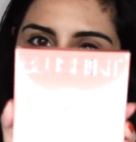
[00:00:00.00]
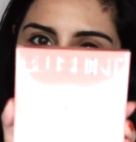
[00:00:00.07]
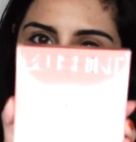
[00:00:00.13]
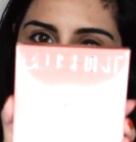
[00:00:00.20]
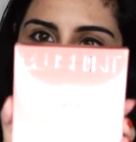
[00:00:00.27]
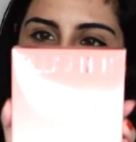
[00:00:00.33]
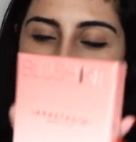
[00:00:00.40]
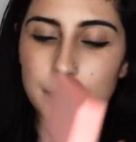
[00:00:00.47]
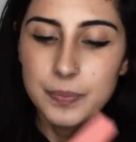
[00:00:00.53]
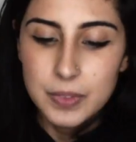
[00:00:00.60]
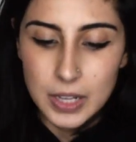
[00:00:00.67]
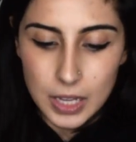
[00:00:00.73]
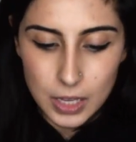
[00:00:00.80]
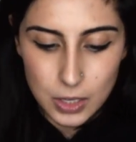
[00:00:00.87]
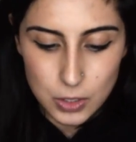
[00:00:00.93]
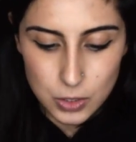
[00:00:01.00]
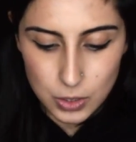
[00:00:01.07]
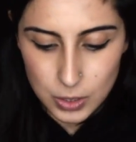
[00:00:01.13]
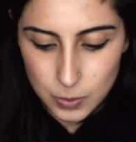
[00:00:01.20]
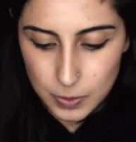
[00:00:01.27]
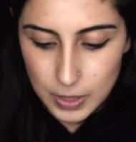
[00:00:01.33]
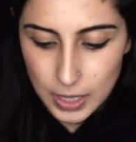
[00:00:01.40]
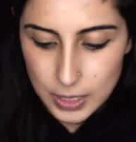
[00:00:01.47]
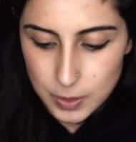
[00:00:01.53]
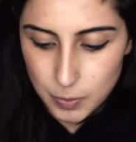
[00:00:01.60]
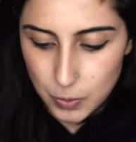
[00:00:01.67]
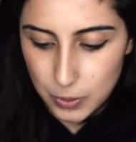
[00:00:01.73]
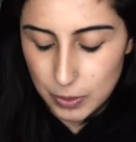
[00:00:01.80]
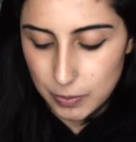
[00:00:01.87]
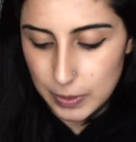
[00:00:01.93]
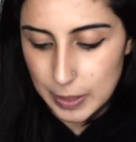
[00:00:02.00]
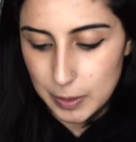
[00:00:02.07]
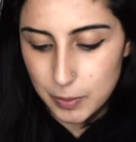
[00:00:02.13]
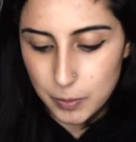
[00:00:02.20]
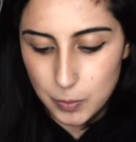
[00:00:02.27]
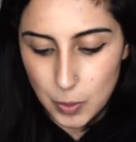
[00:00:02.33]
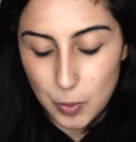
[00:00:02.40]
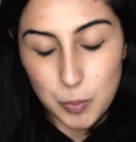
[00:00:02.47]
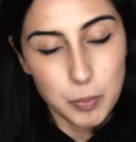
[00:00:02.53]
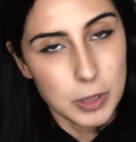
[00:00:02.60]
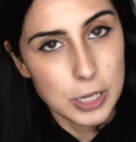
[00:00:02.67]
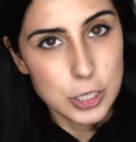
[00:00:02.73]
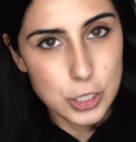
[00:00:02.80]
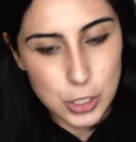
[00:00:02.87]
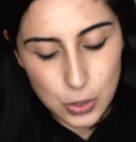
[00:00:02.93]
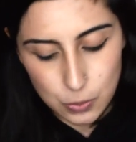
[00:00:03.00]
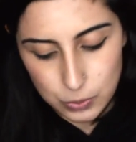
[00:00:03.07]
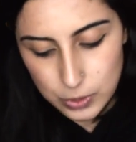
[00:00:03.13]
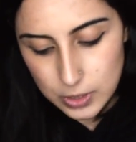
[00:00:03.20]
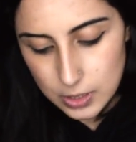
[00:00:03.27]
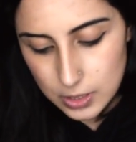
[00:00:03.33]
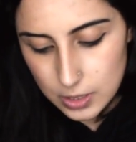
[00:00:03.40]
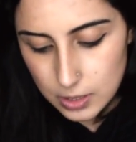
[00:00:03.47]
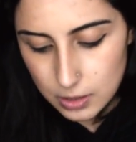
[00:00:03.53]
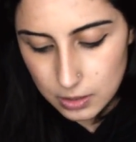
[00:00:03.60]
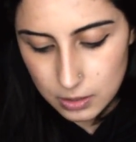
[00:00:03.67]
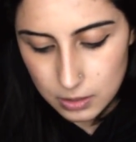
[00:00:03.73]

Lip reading: Radian. So this one has more of like, well, blush tones.